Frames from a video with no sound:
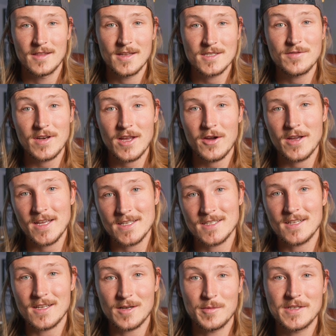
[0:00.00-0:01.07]
This video is
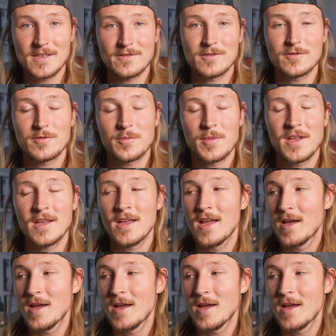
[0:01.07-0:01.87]
a little bit different for me